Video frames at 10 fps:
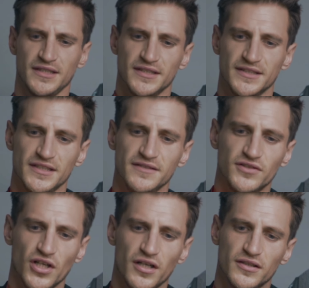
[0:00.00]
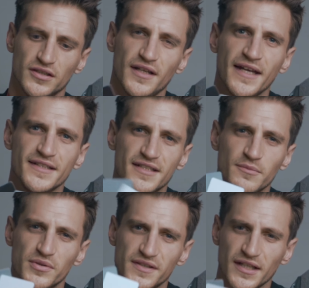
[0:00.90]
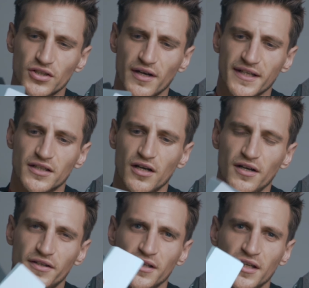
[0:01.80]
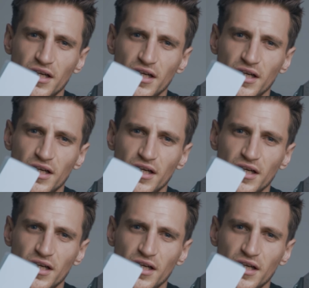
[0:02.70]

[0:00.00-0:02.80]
and then you've got 18% grey card,